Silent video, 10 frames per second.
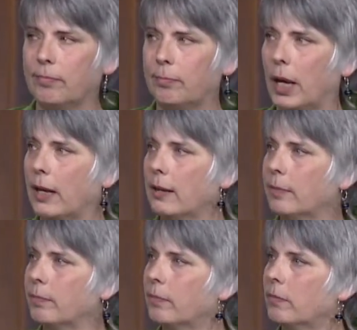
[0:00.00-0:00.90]

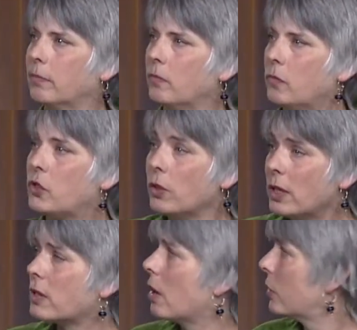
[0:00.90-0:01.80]
But
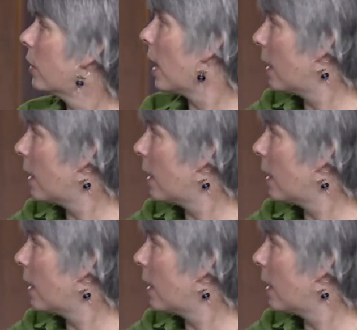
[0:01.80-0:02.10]
Judy's also got